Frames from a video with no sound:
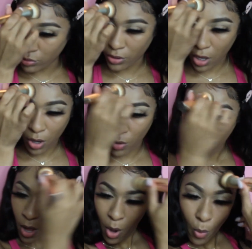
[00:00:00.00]

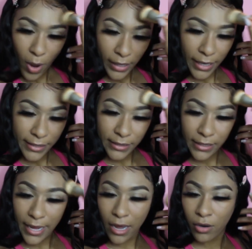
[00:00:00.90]
So why not
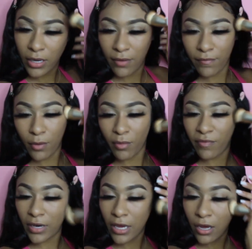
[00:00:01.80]
sit down and film a
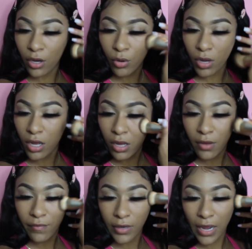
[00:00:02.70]
video
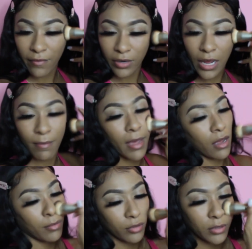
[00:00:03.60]
of an everyday
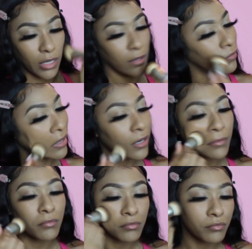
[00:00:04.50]
makeup routine, right?